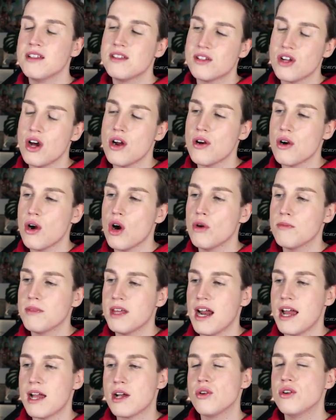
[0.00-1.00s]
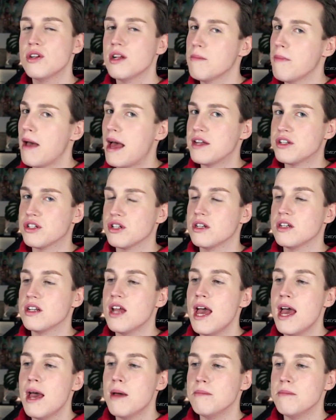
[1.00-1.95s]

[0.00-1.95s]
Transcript: starter home that I could imagine